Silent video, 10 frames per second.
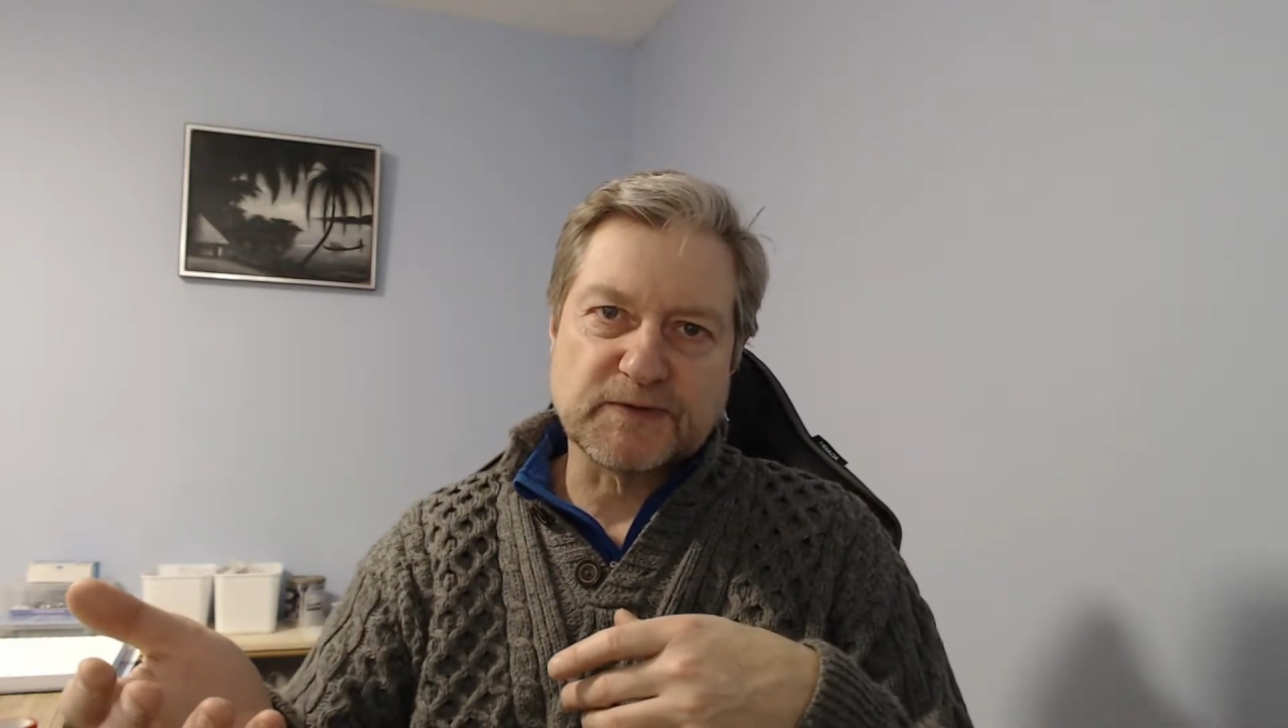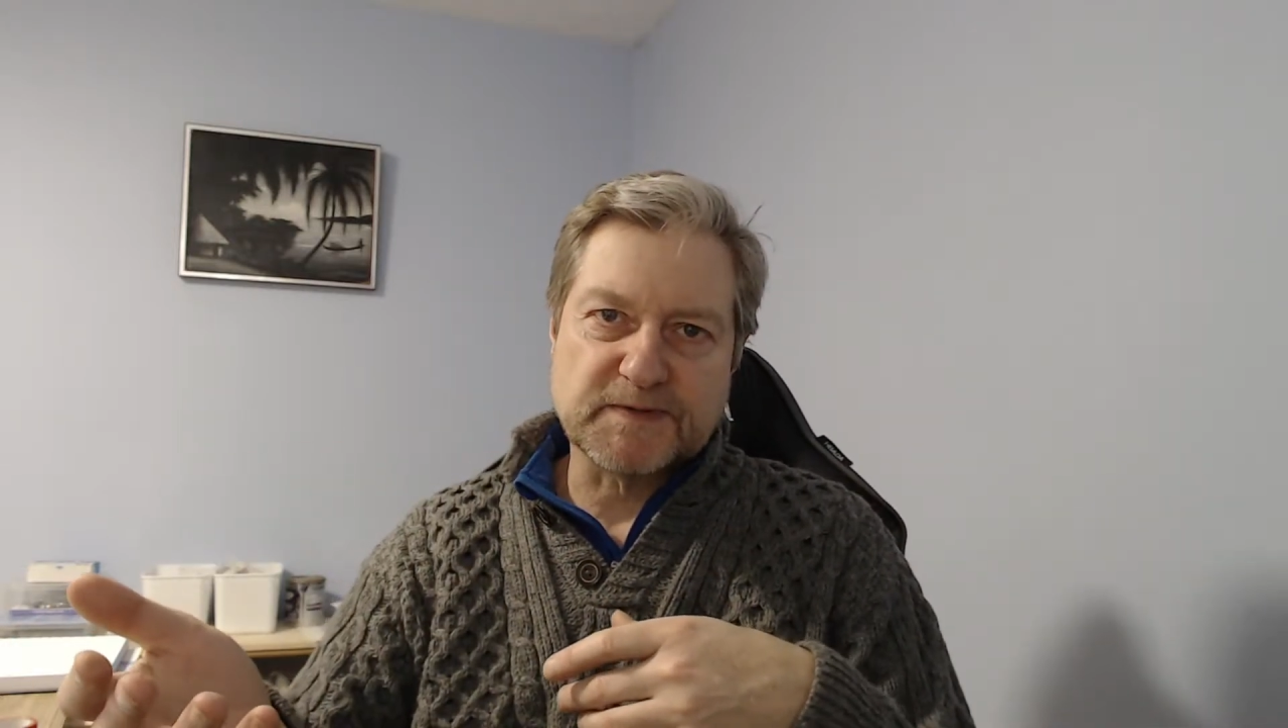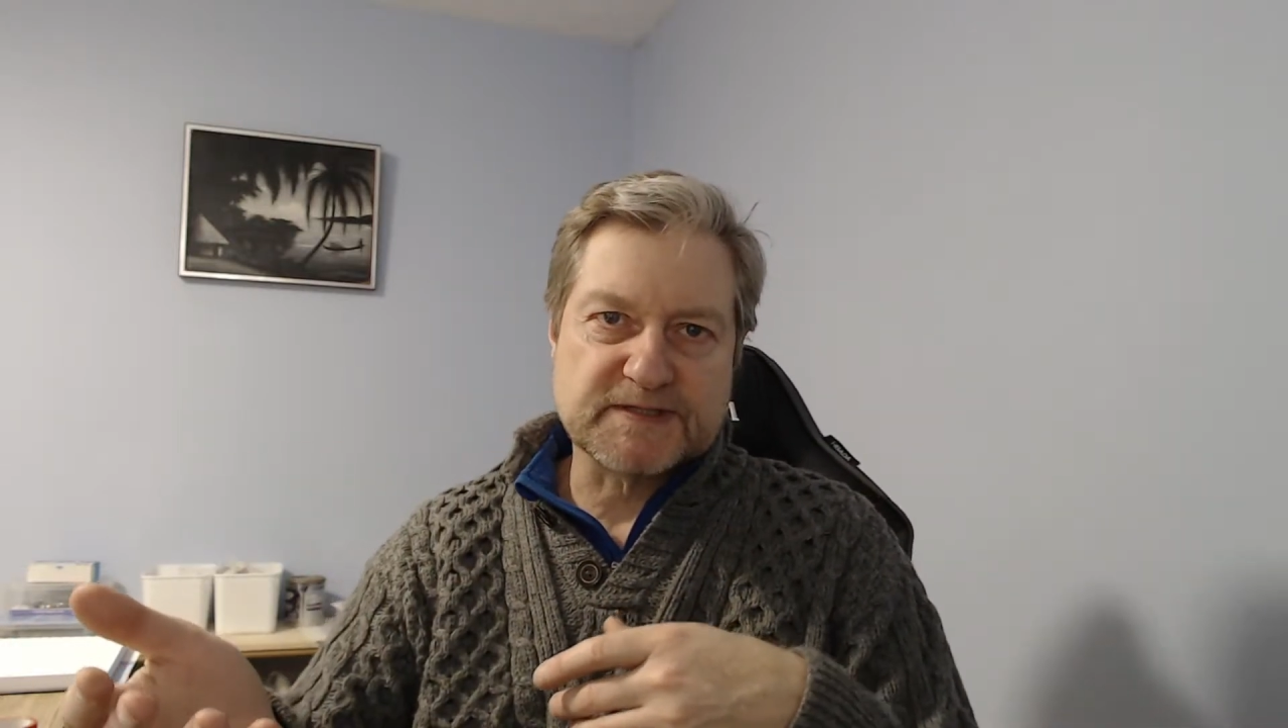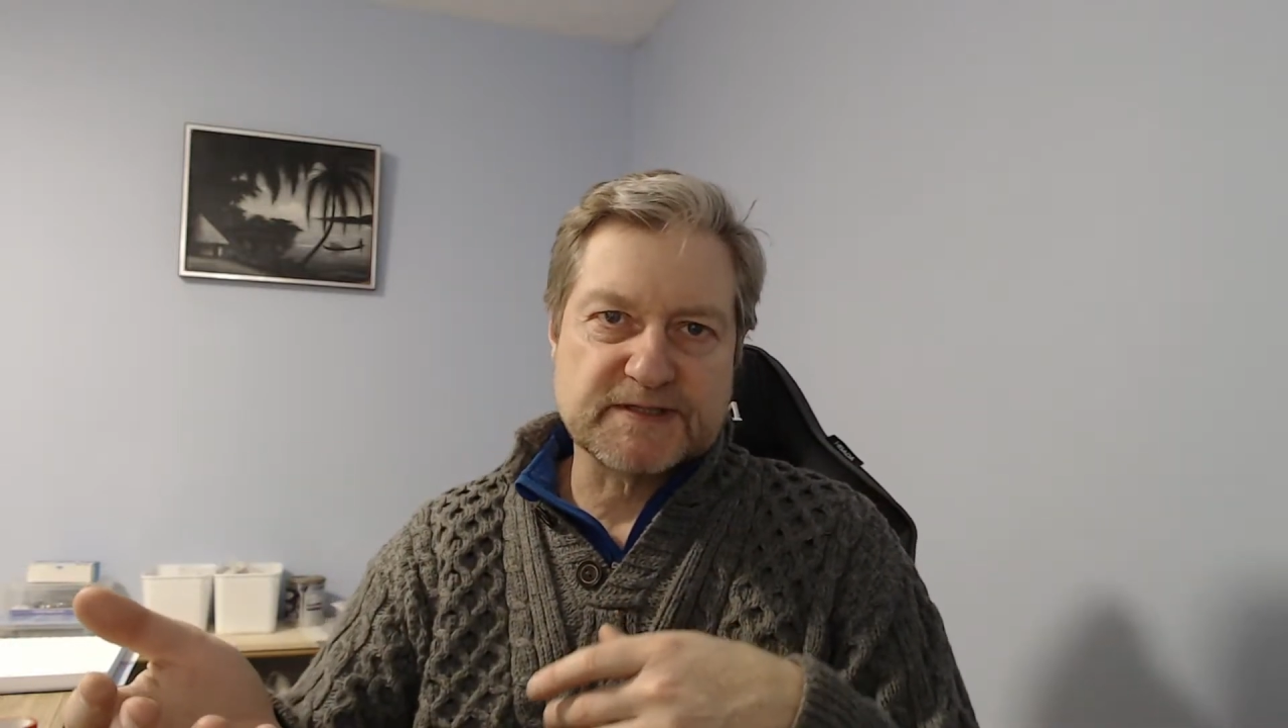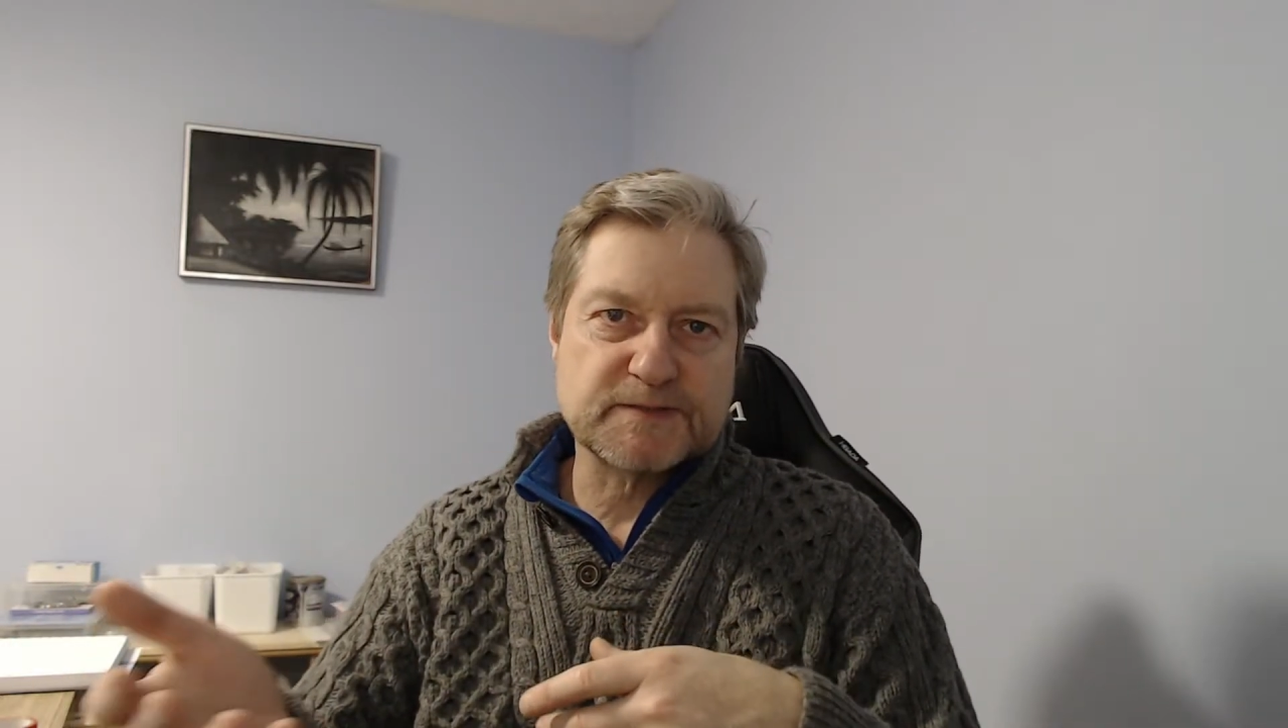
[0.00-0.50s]

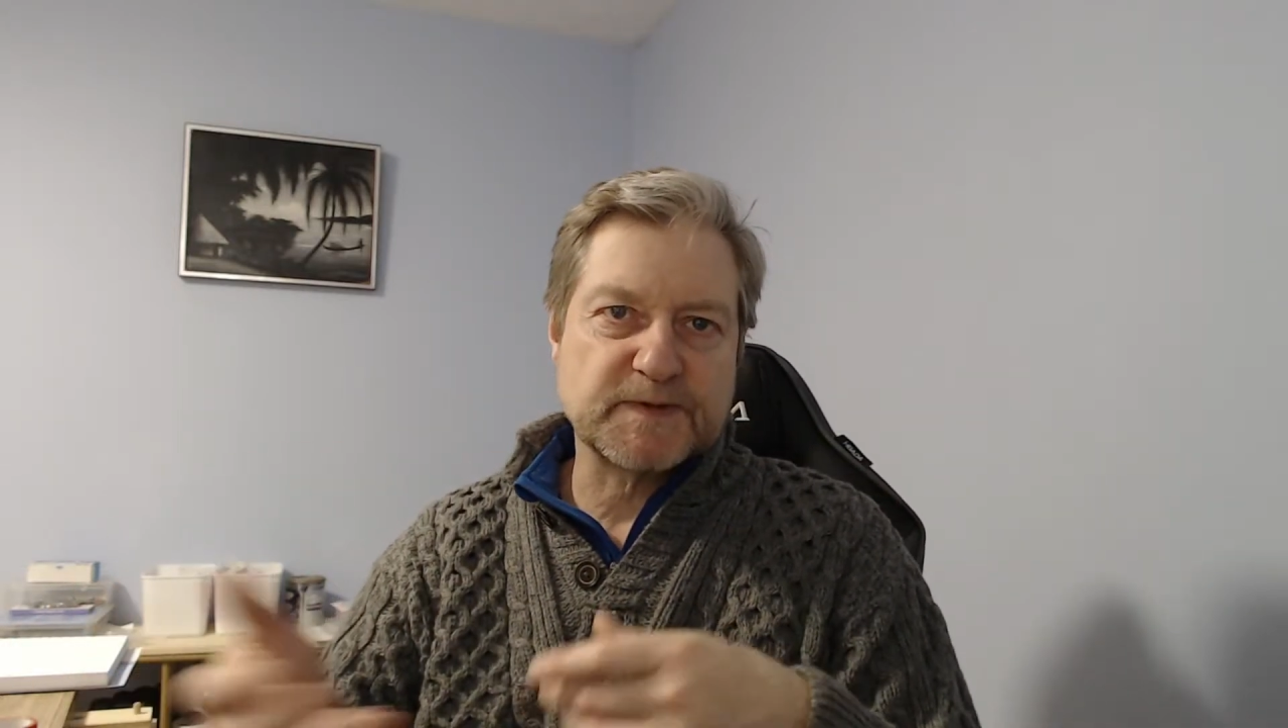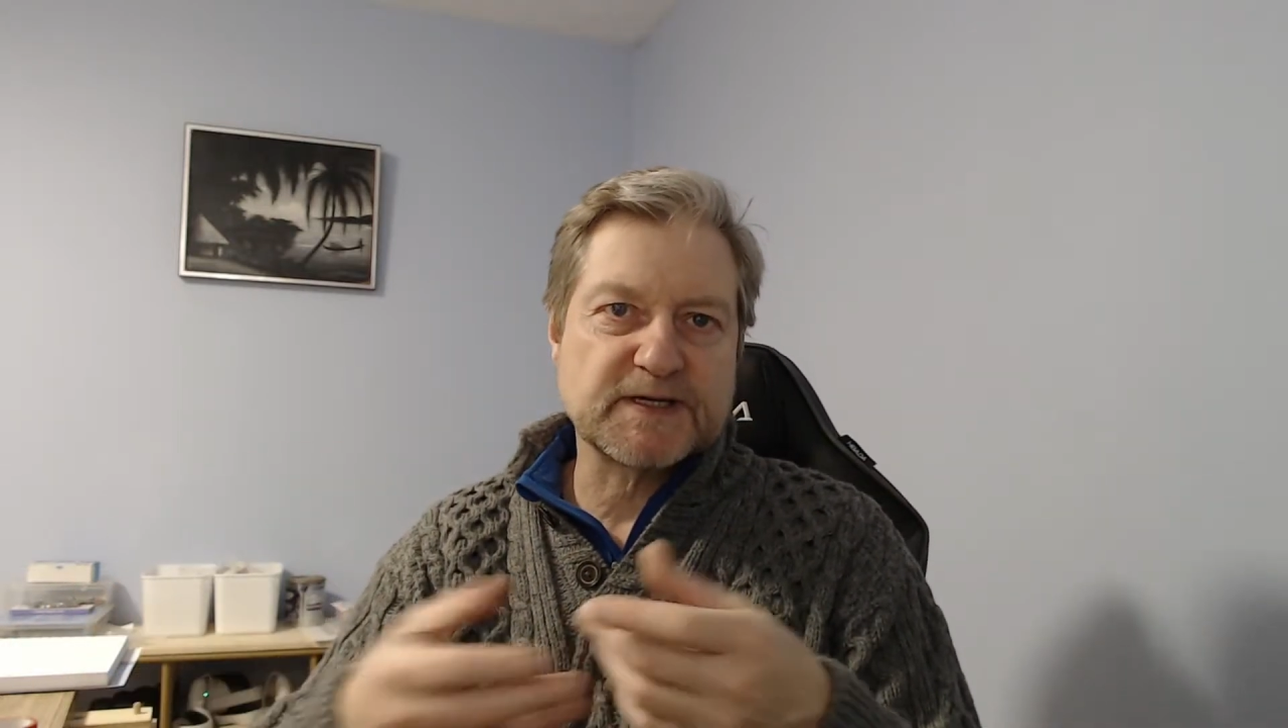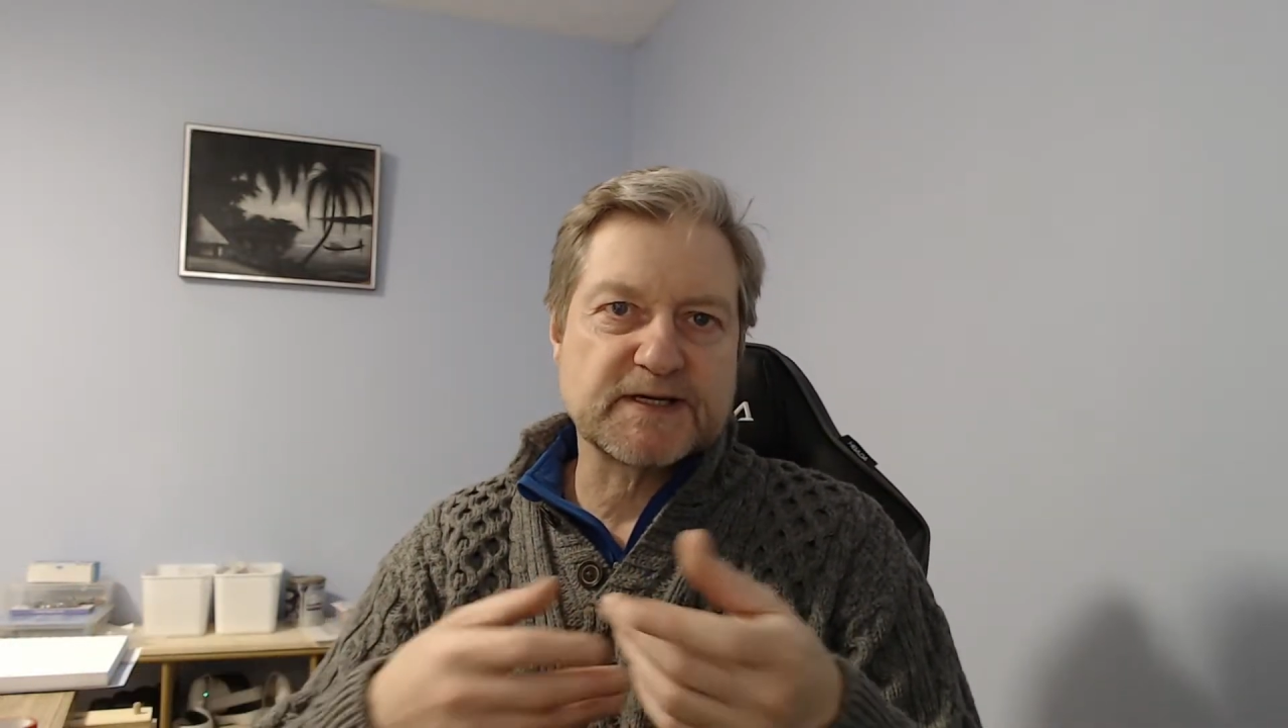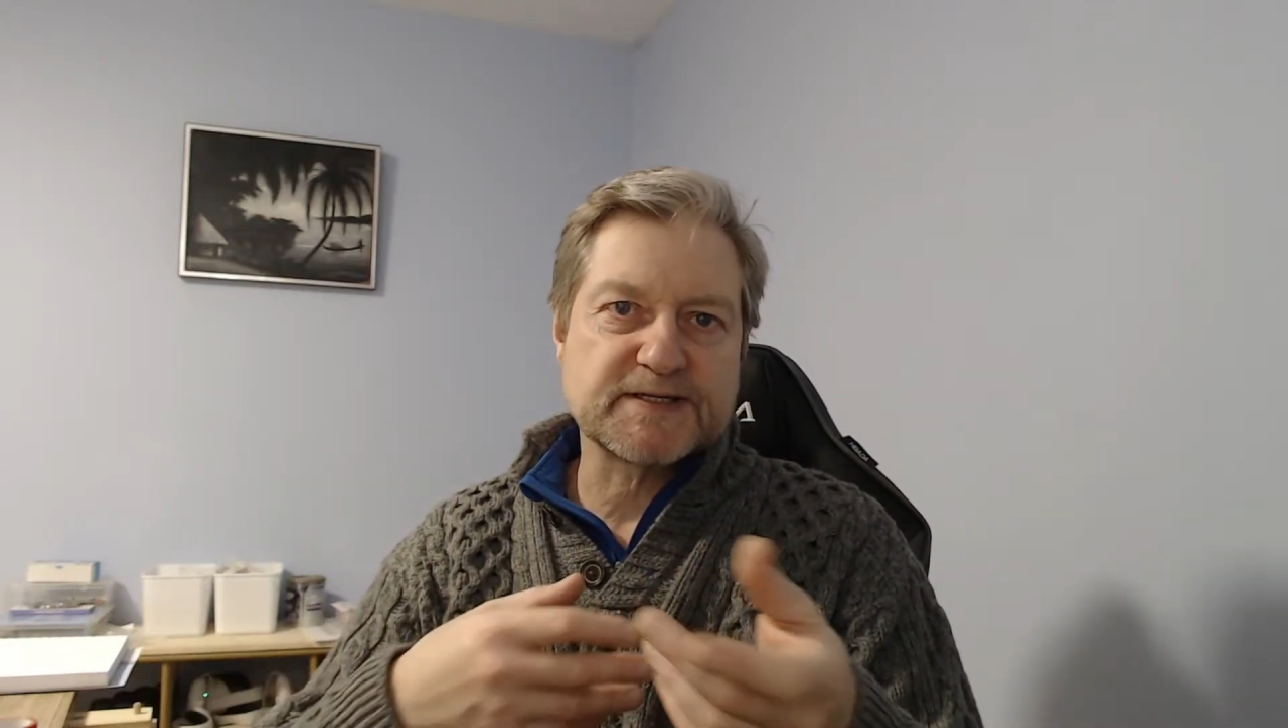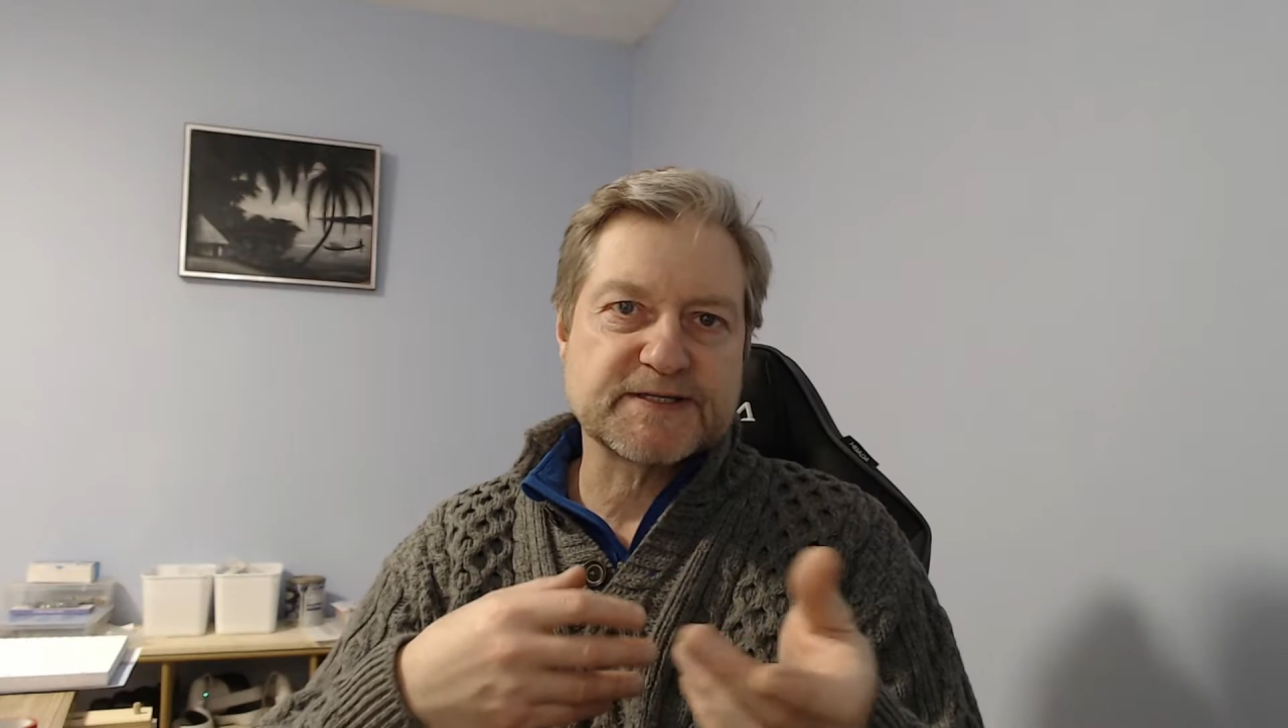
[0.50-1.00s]
business
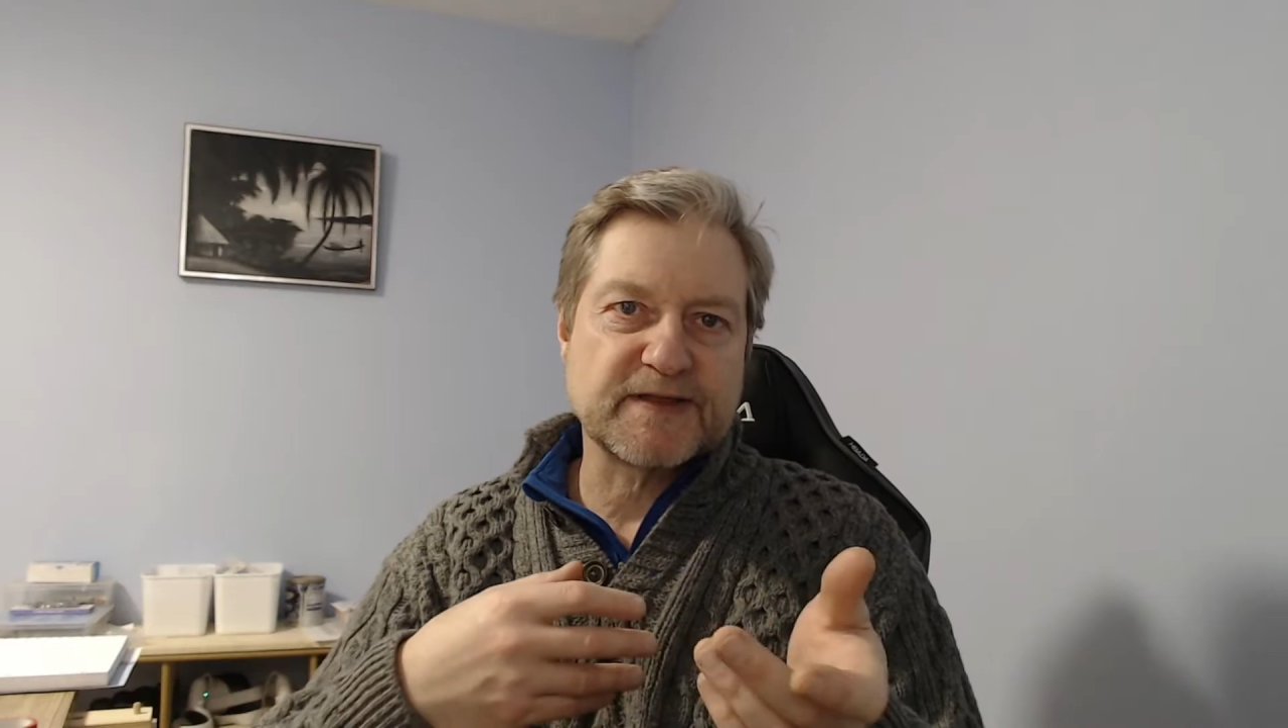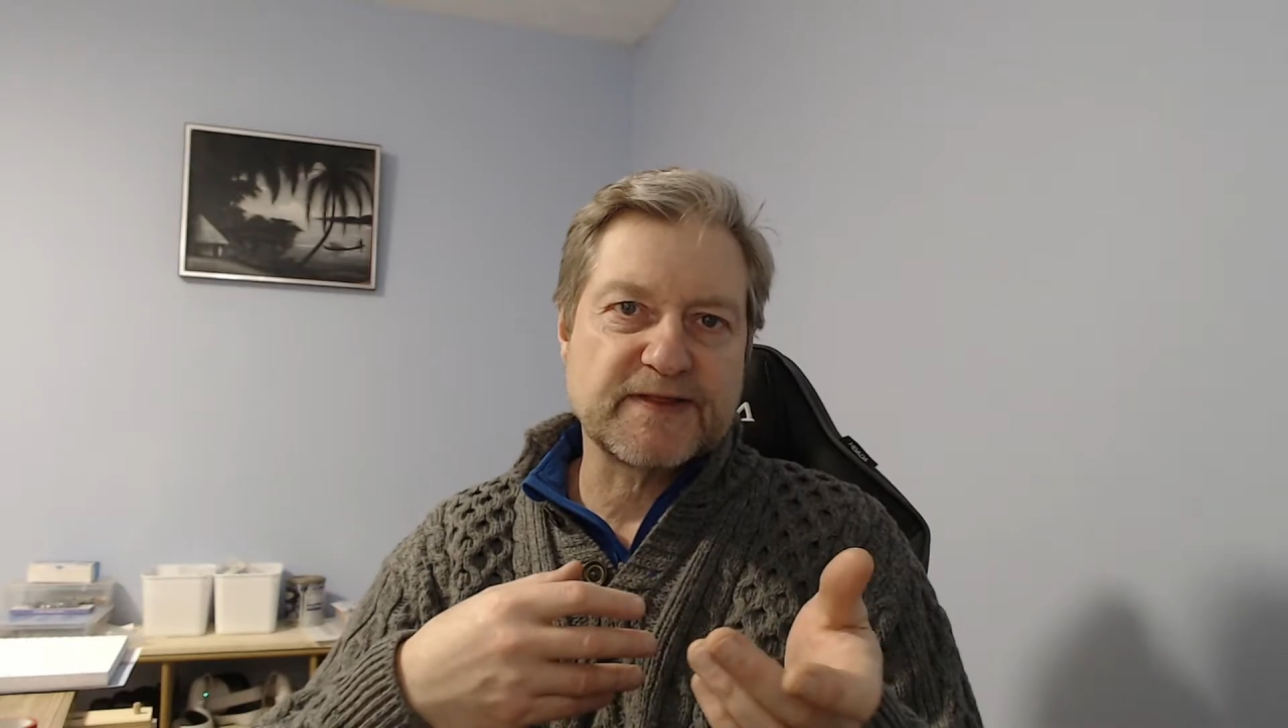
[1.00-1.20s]
because